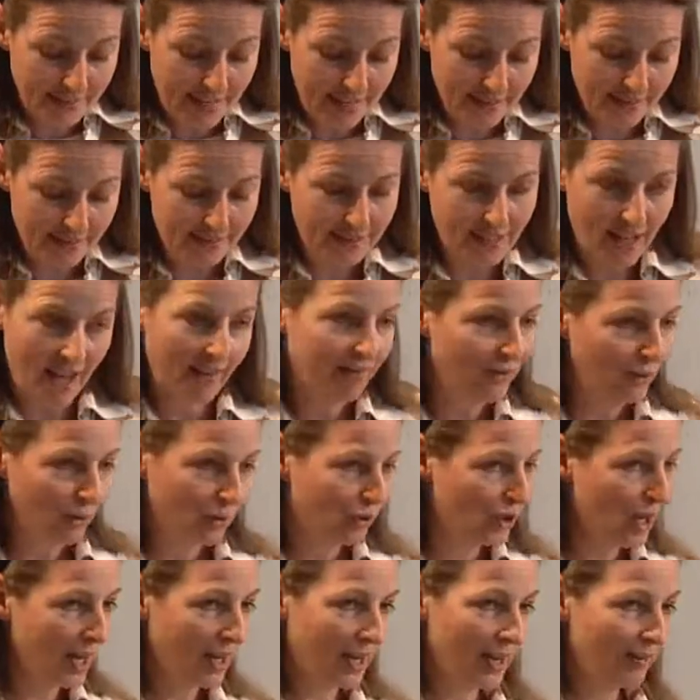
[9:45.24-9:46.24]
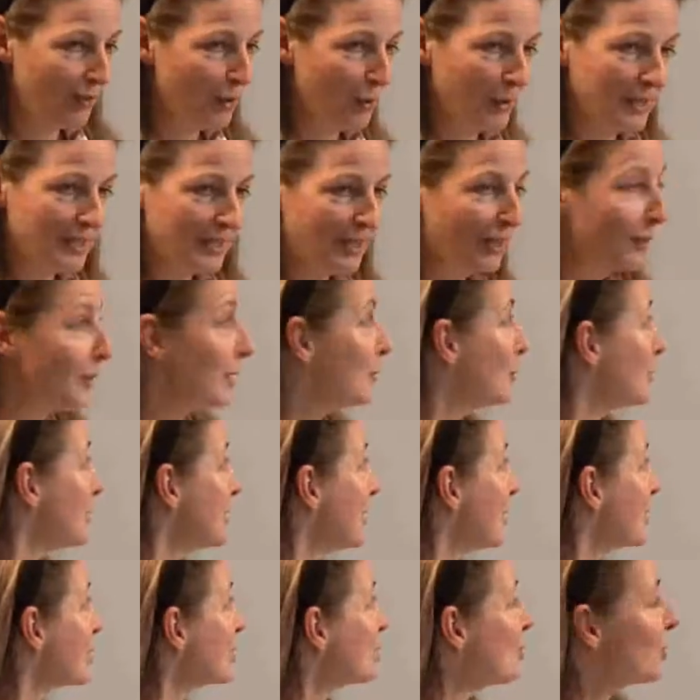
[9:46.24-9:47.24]
against, I have to check every once in a while what
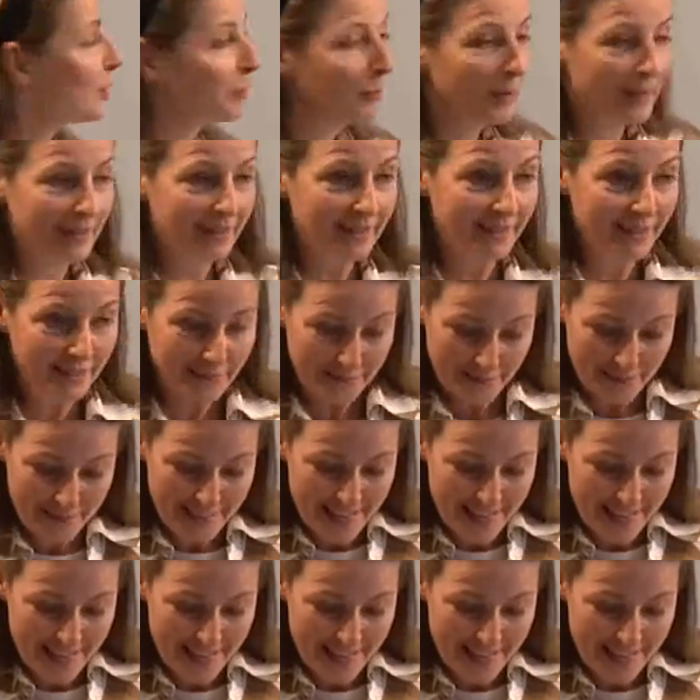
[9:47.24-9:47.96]
they're showing back there,